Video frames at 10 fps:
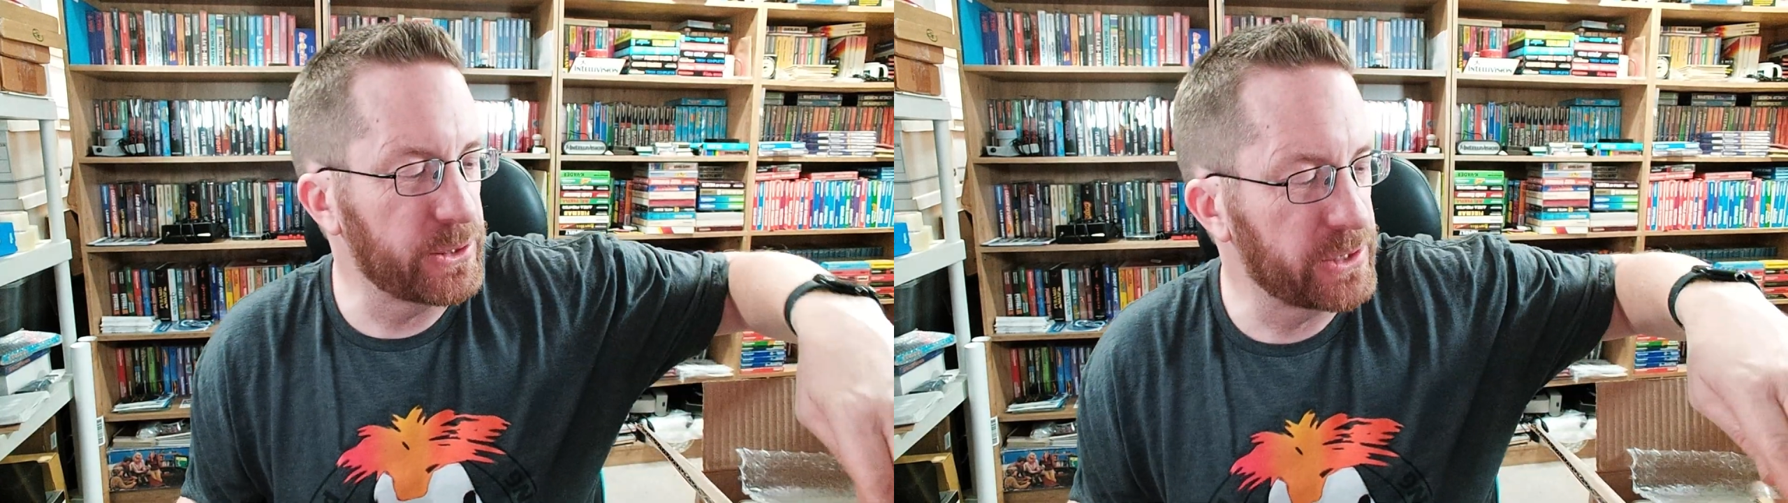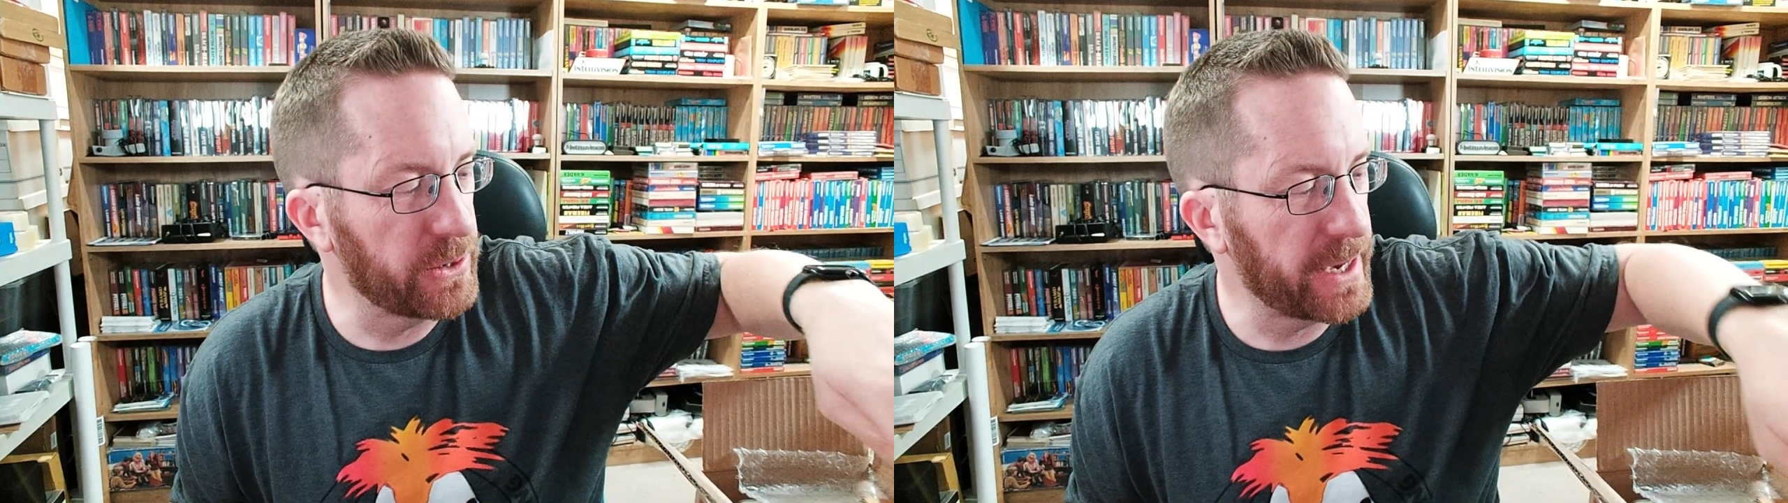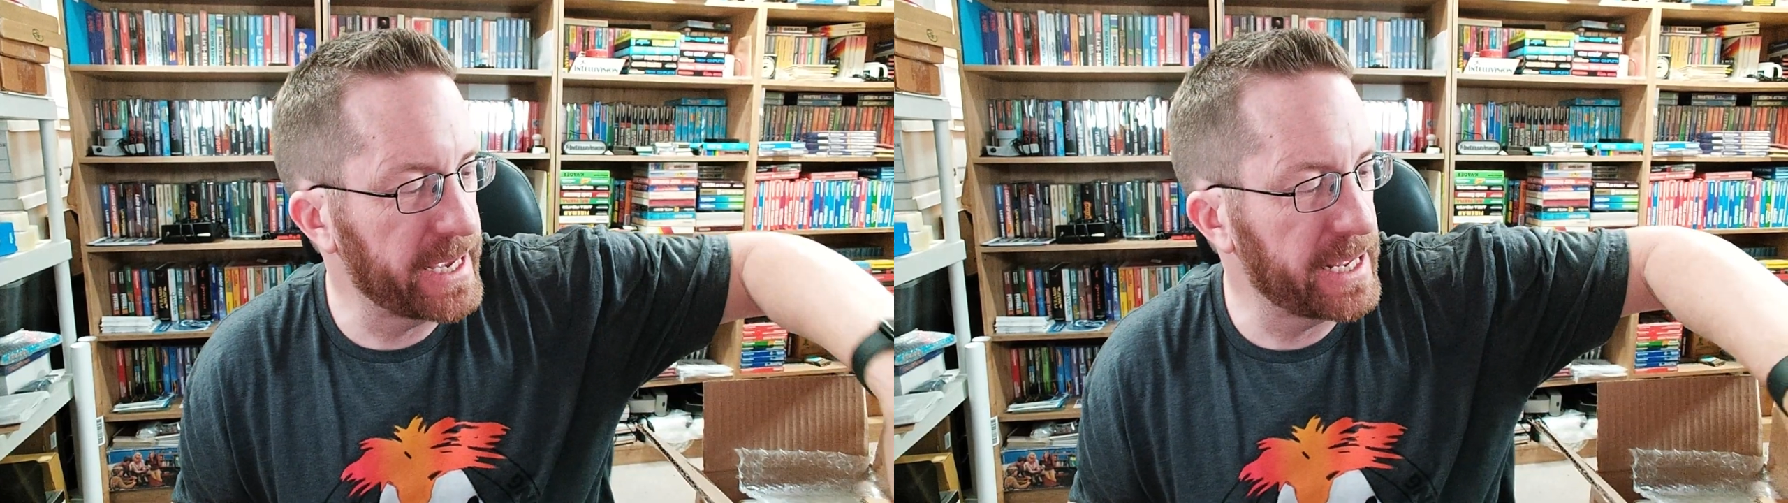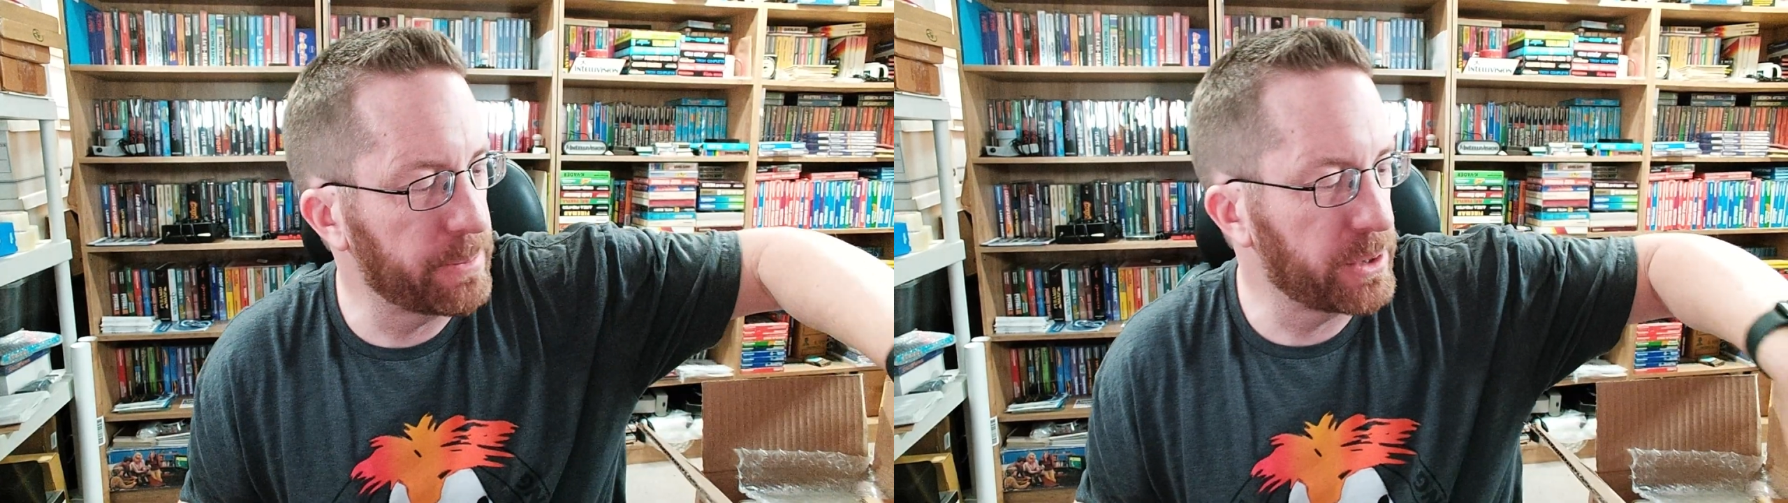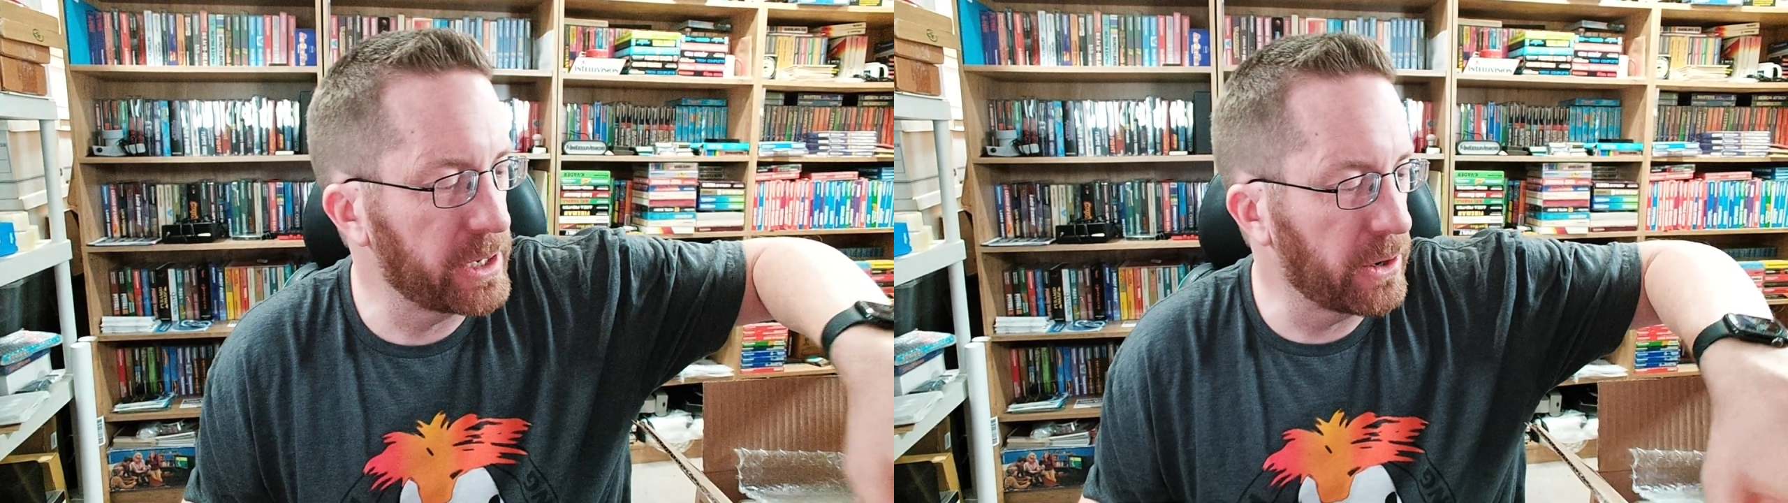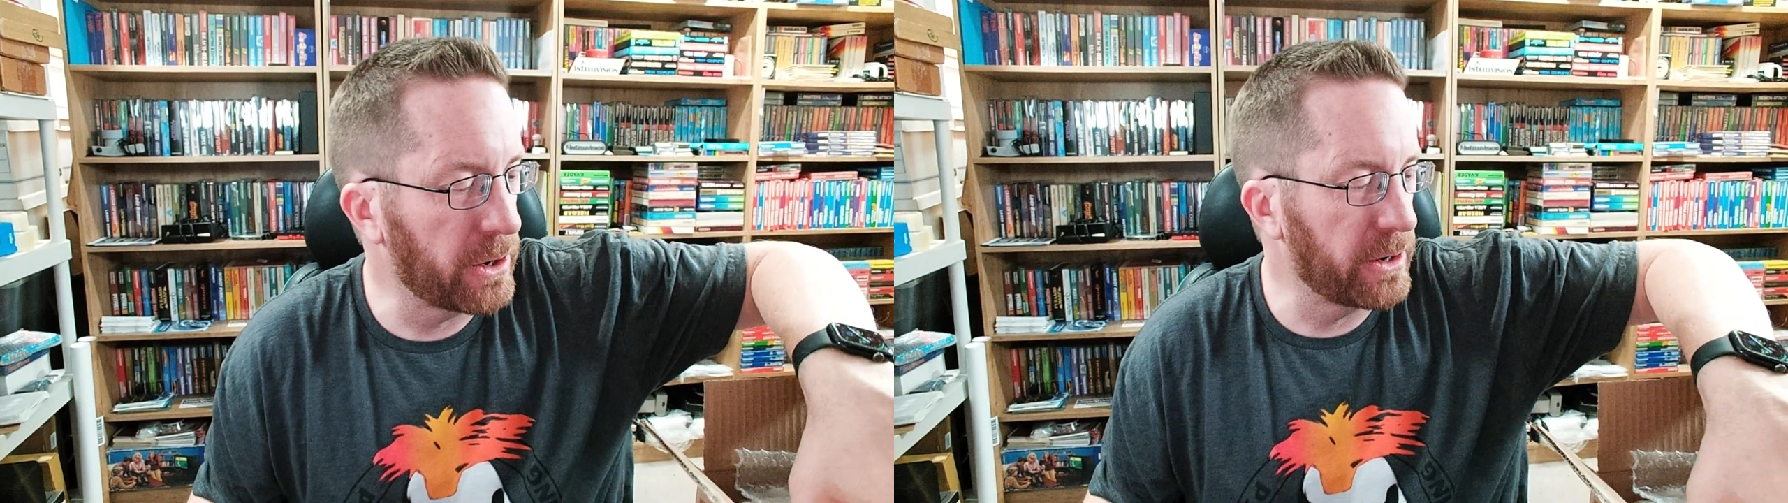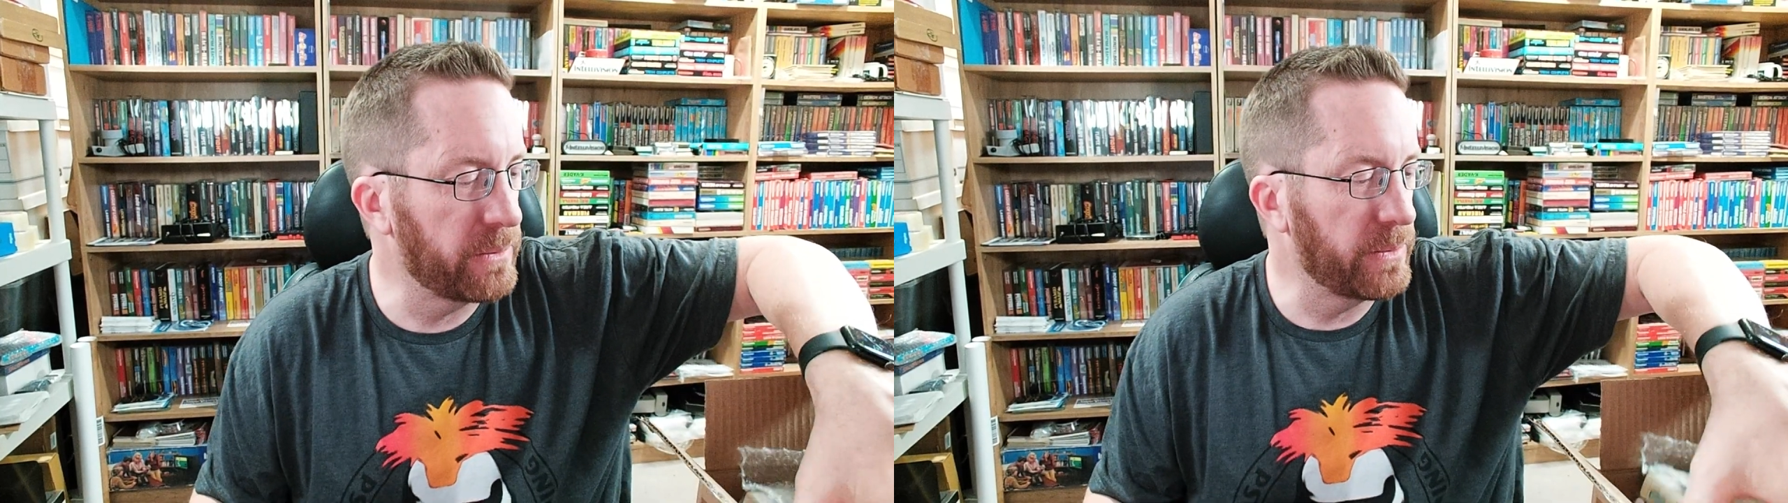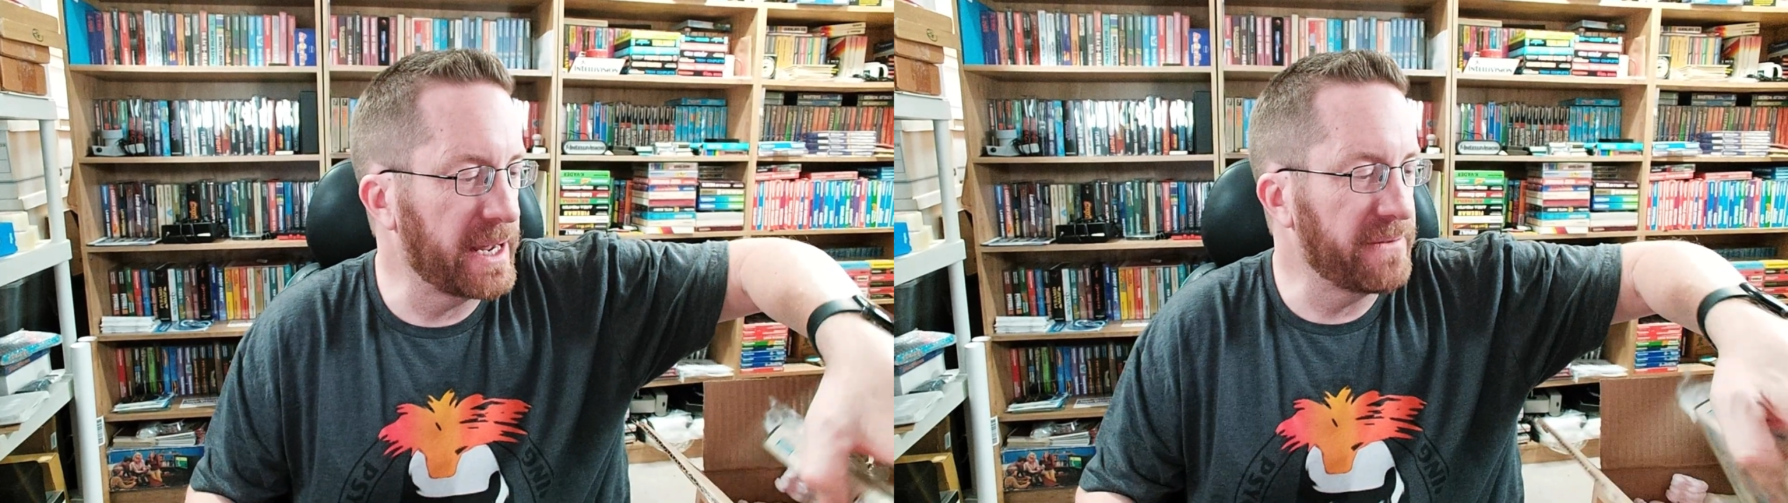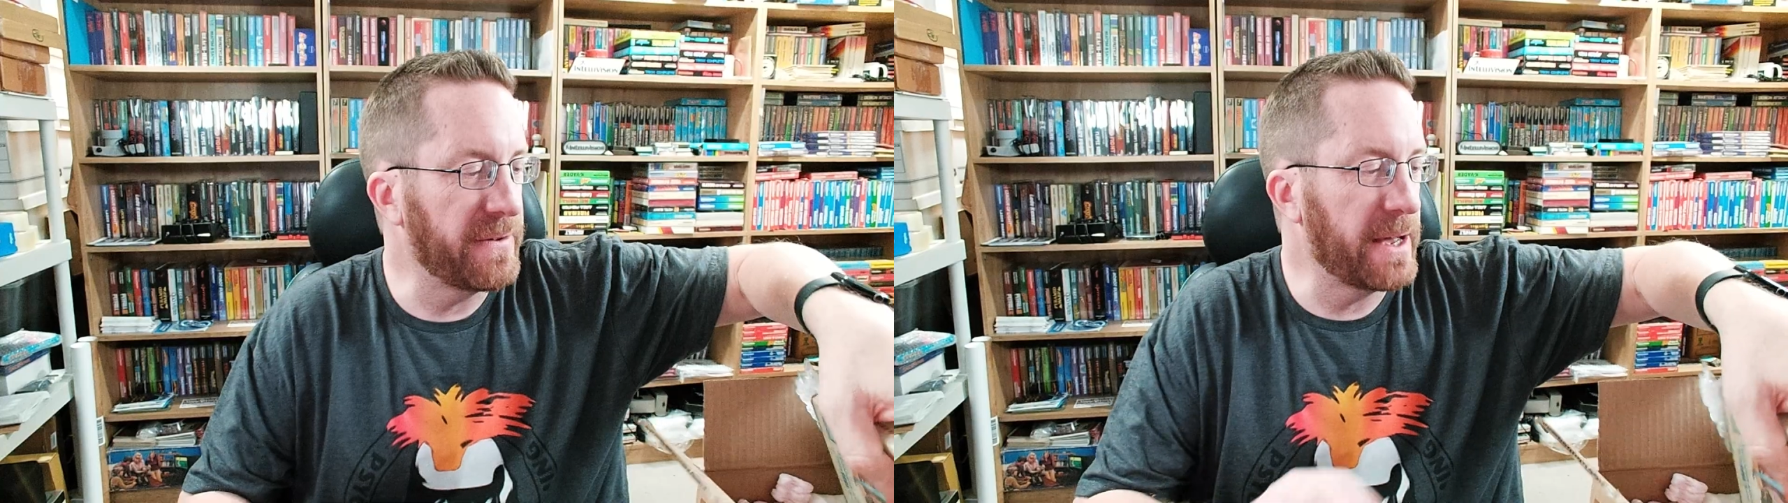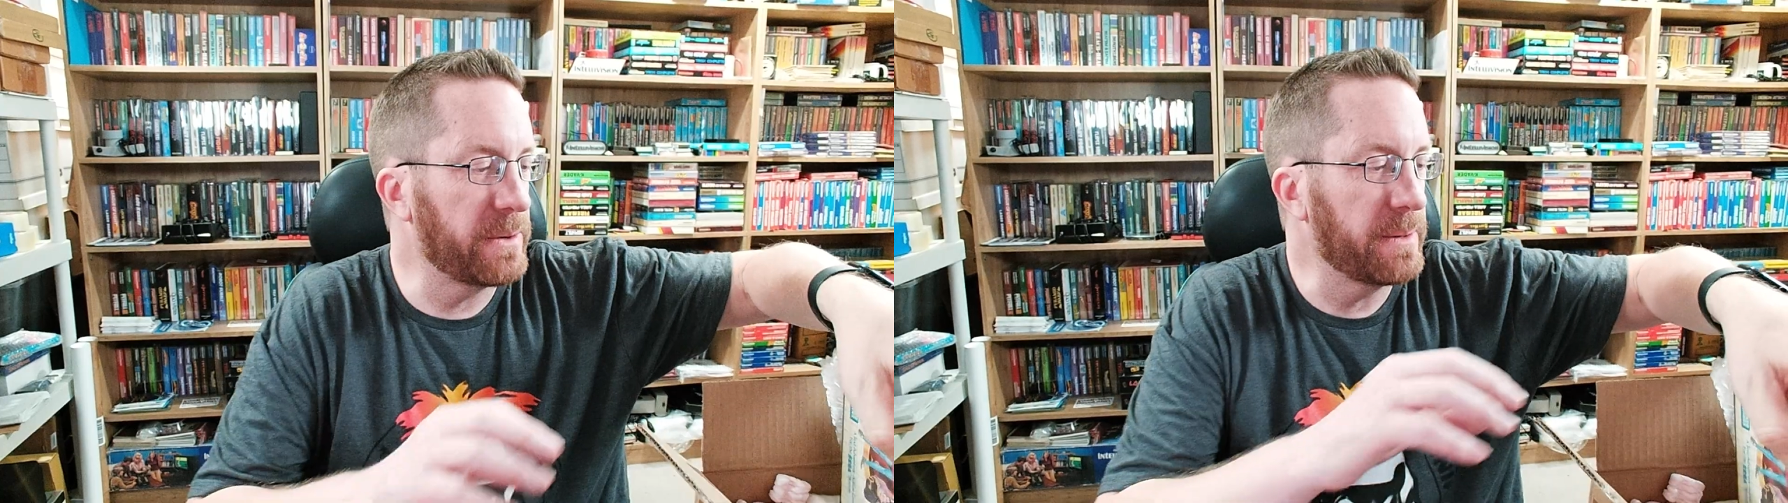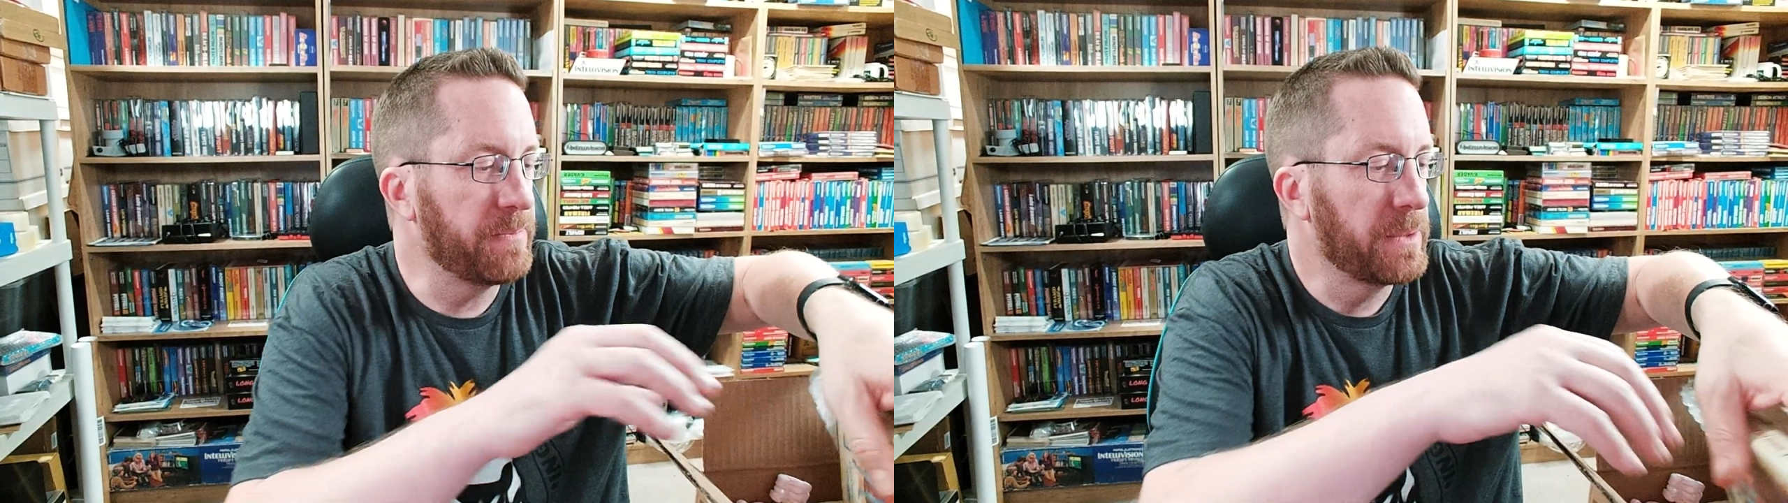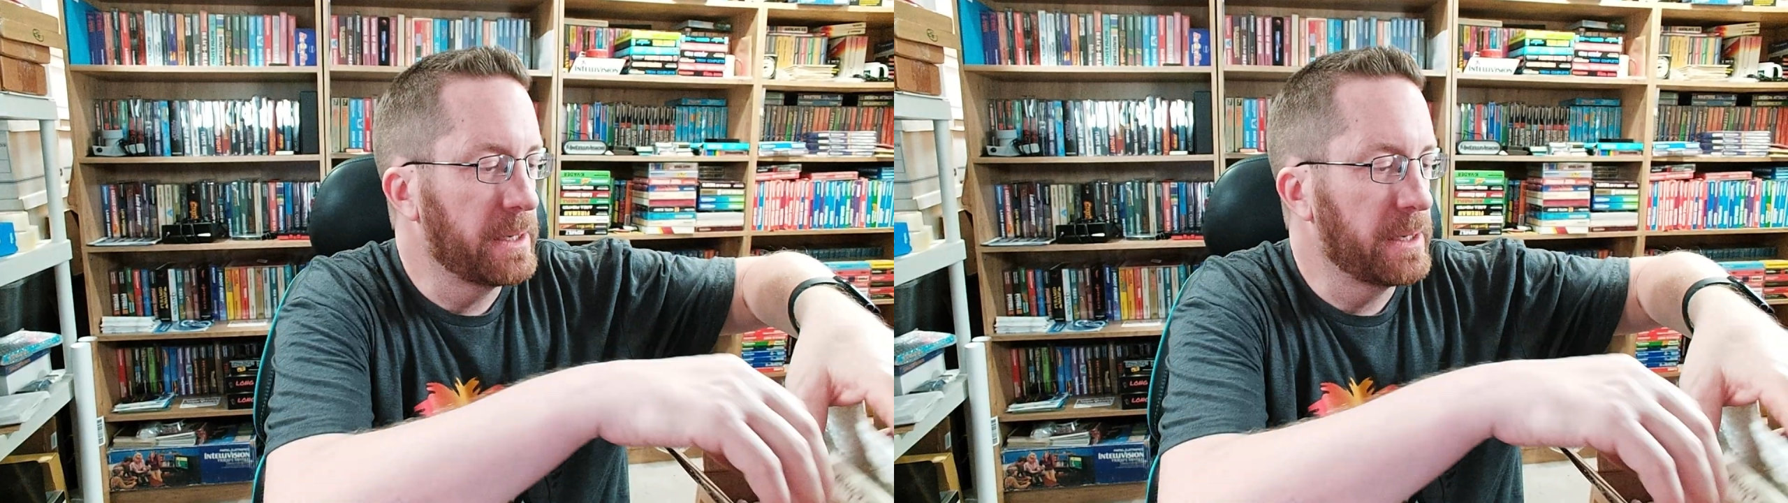so I hit it pretty hard when I found them.